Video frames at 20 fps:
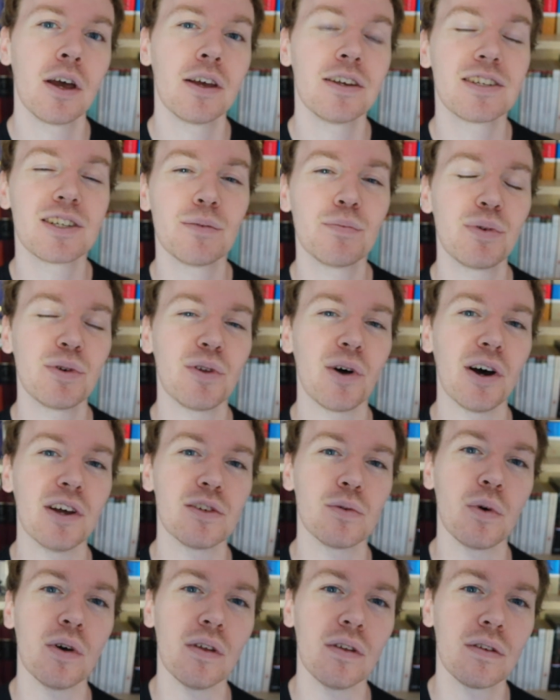
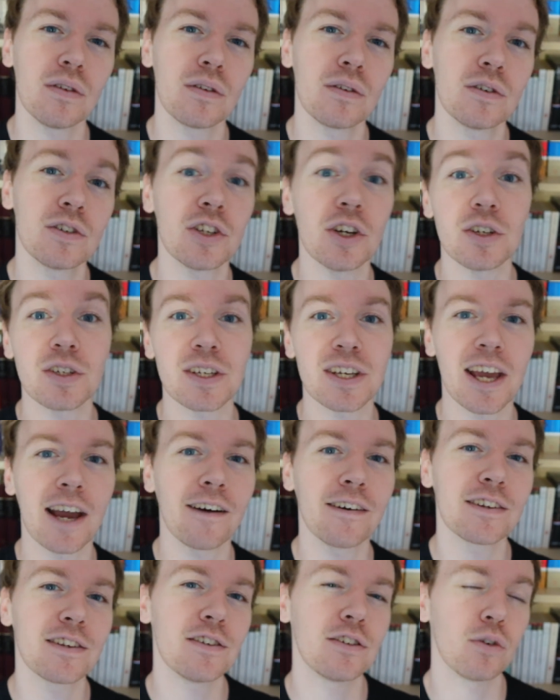sympathize with certain
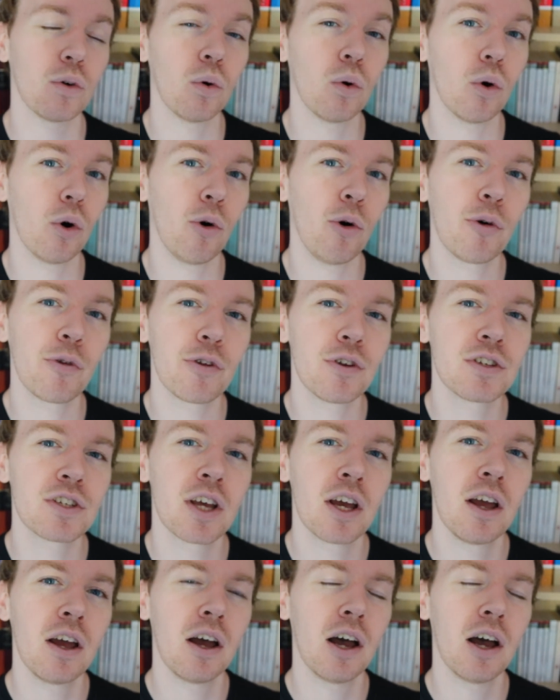characters or authors,